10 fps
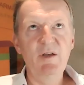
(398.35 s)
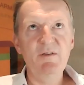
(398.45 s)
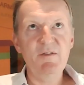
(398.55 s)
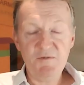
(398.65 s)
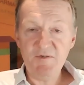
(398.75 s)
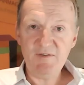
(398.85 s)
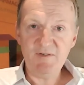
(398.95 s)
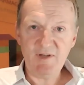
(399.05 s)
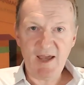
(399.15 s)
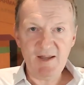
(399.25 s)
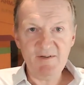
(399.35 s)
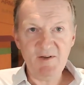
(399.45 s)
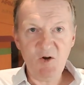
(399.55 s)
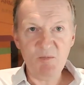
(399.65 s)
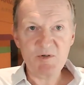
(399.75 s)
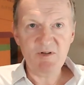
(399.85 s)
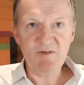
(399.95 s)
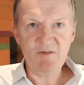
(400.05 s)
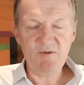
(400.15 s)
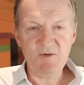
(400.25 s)
sophisticated
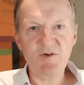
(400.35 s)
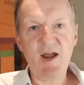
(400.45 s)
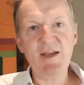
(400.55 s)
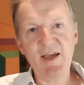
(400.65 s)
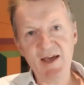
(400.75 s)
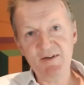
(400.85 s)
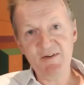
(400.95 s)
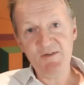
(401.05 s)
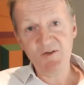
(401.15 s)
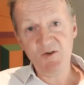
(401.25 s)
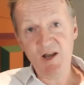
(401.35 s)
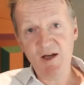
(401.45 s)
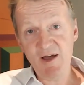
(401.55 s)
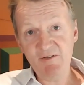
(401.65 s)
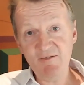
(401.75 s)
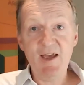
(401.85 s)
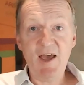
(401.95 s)
options to attract candidates online